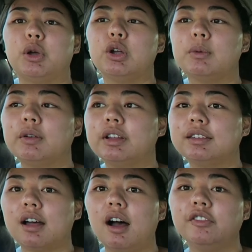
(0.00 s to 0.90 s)
poo to be really
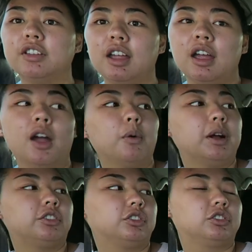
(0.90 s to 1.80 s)
soft,
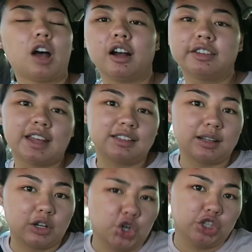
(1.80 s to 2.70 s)
which Doc says
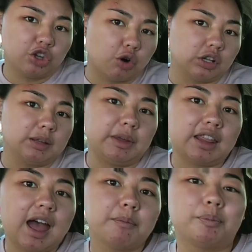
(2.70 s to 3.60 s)
it could totally be
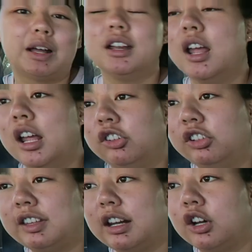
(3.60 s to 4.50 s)
that, but
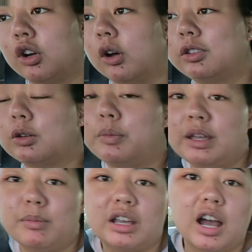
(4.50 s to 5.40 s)
she said it could also
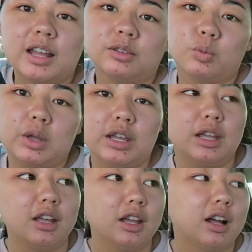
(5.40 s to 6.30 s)
be because
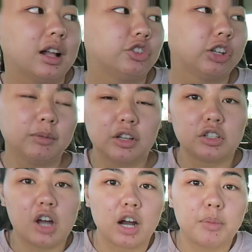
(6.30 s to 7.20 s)
we took him to
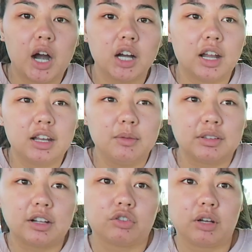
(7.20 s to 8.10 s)
the dog park and he
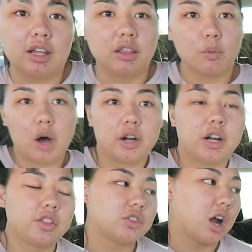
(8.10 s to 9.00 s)
was like drinking the
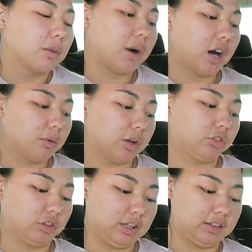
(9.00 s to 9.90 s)
water at the dog park,
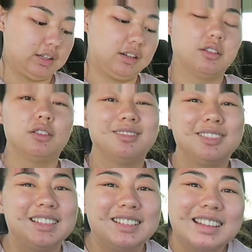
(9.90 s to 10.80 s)
which isn't
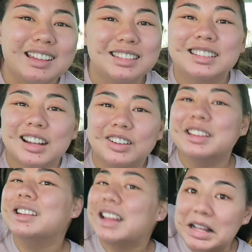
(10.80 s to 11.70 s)

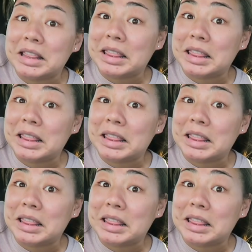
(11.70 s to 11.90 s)
necessarily like